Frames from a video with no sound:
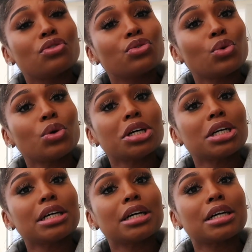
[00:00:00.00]

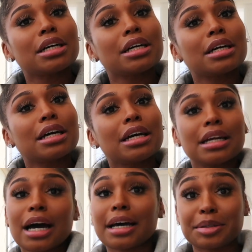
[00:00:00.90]
for
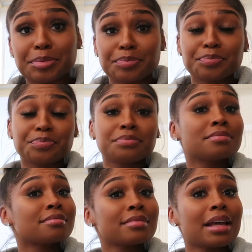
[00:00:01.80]
any item
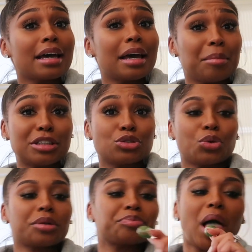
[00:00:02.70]
in my
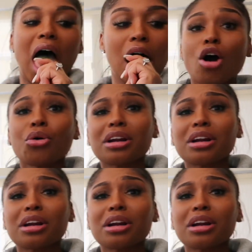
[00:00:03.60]
store. Oh,